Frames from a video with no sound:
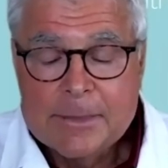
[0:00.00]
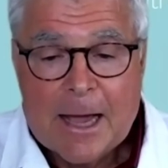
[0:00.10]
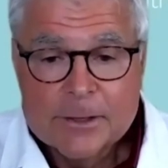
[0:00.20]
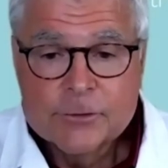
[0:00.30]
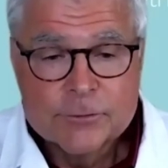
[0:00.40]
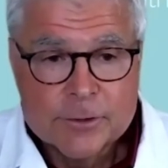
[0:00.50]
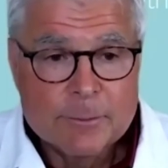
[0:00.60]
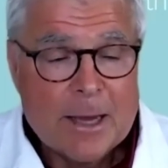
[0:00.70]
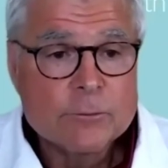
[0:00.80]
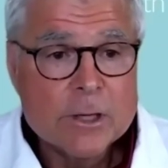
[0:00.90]
that's the
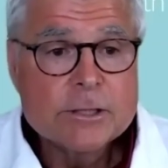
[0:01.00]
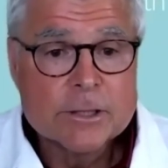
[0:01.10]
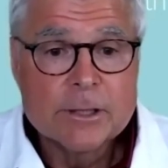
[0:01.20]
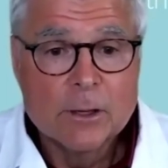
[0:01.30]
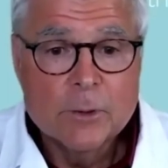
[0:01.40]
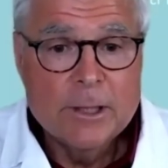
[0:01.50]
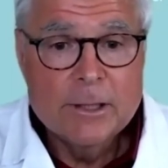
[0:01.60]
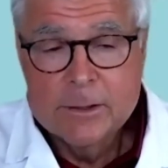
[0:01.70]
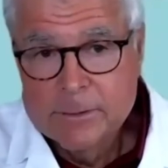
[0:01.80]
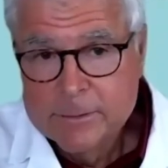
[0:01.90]
main reason that
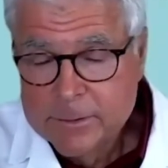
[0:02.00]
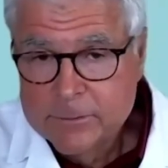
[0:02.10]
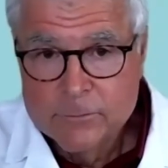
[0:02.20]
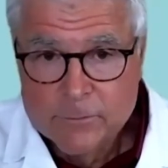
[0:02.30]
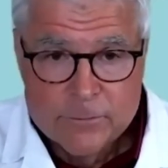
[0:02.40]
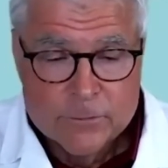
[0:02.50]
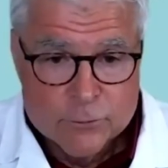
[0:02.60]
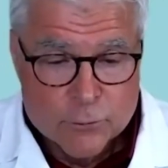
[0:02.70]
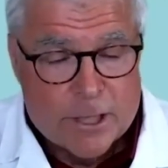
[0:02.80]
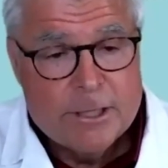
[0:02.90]
we
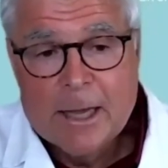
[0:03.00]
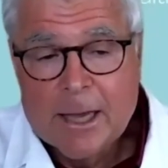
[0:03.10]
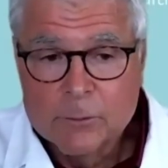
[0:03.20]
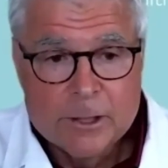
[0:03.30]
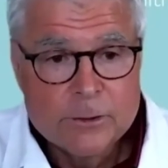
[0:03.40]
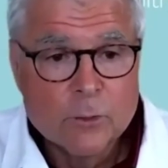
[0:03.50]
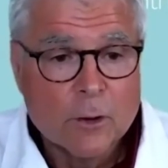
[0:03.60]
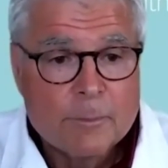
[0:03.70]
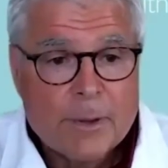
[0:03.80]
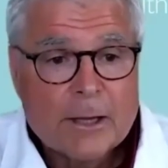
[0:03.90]
treat and we do
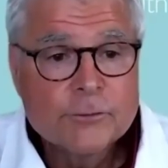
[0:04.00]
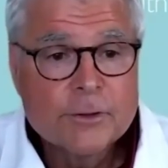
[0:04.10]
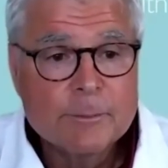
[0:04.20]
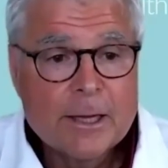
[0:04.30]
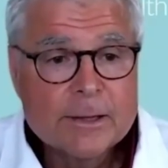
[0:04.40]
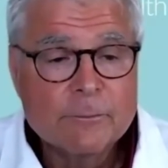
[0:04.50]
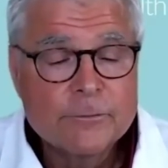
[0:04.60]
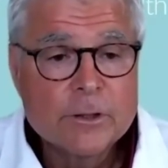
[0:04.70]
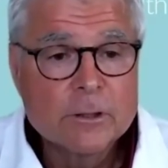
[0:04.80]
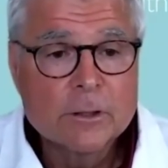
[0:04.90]
our best to make them
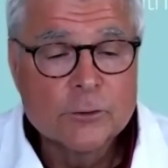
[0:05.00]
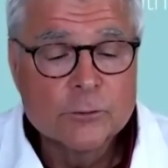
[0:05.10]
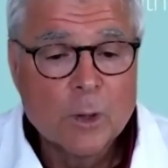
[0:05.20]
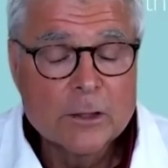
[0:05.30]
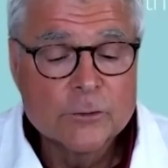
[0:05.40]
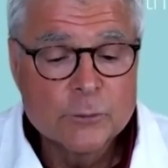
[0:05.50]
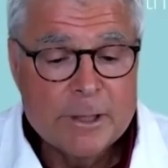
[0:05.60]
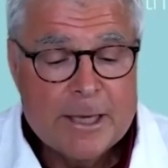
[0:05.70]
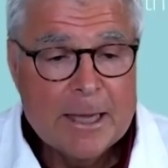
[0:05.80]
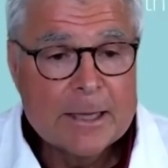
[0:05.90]
feel as well as we
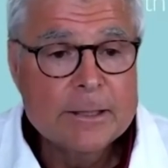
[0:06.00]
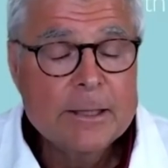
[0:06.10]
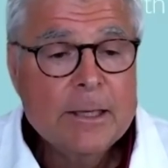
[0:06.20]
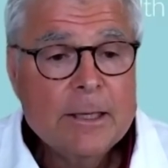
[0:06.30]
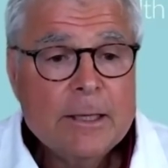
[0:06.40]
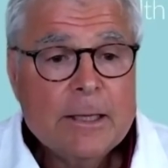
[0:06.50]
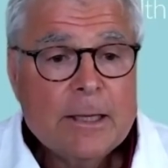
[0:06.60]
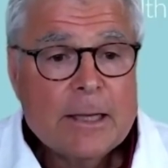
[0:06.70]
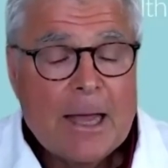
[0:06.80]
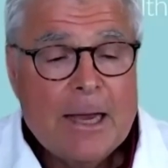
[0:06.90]
can.
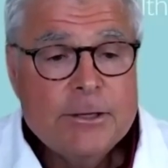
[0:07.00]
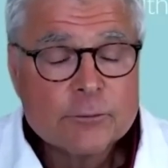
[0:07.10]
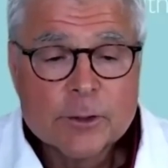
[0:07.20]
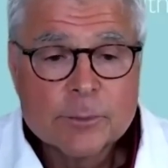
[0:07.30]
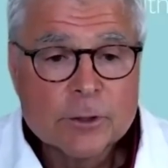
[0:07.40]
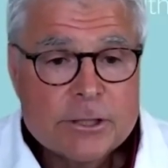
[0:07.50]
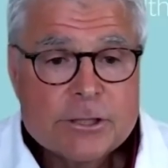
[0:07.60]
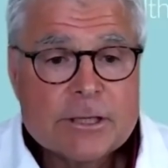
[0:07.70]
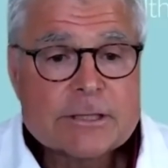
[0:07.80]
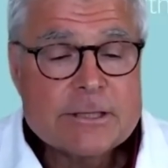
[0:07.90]
Atrial
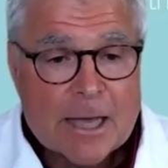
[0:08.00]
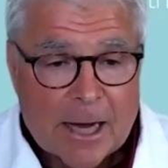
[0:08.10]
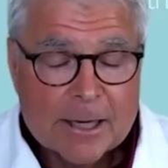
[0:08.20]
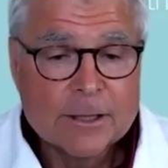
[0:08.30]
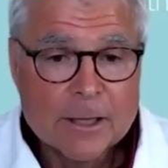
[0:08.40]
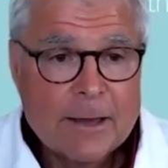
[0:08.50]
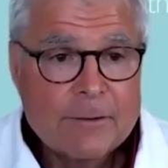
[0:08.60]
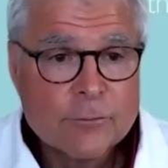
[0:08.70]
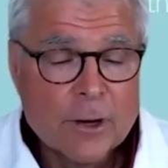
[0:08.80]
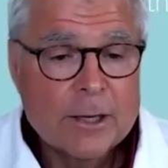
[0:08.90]
fibrillation is not a
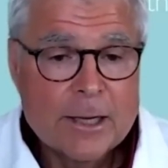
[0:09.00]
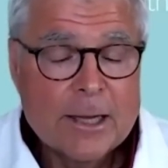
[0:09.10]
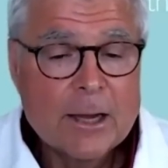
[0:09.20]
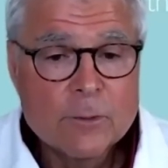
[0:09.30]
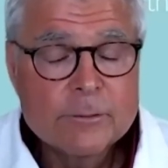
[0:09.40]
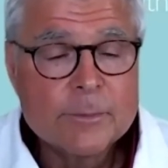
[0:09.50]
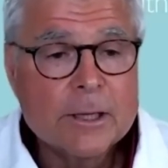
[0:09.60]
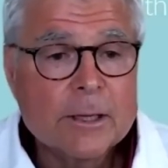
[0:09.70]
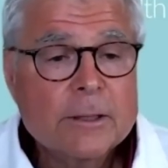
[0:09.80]
life threatening arrhythmia.